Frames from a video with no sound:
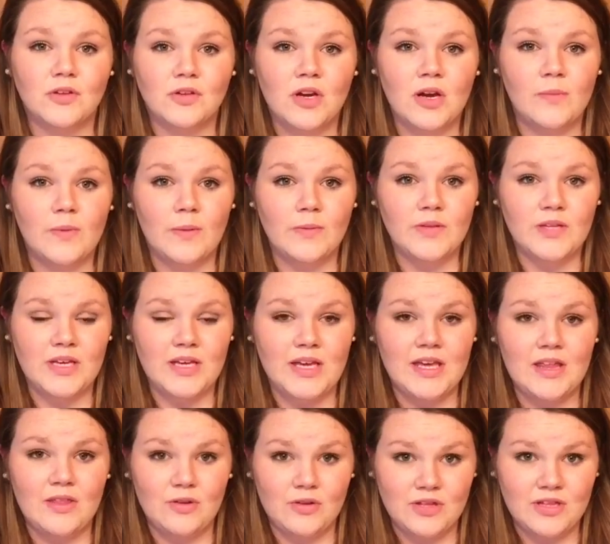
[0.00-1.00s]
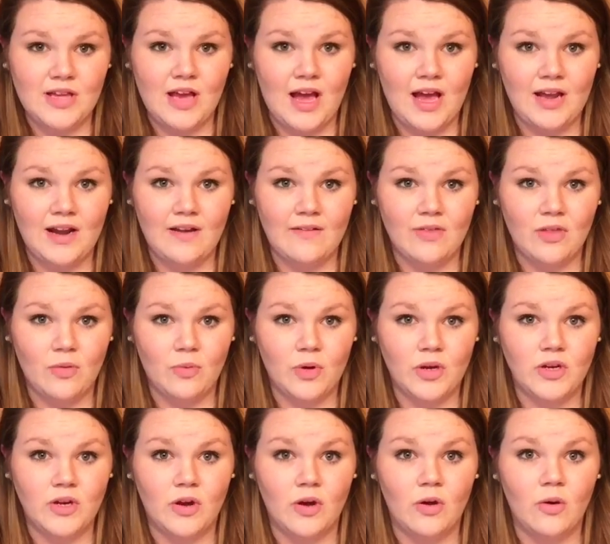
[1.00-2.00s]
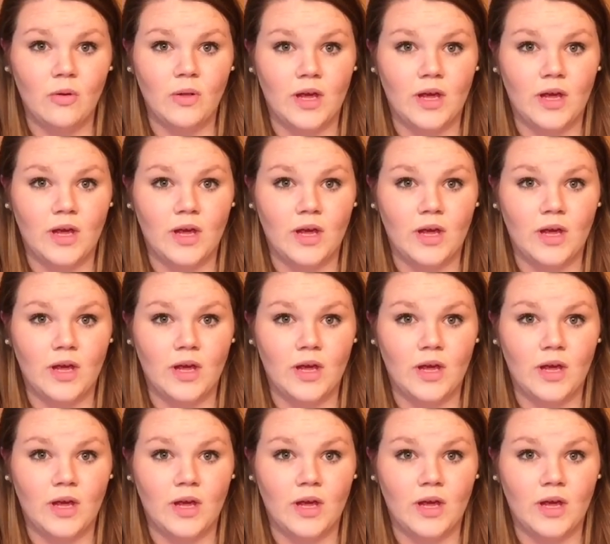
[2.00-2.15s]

come up to either side of the window.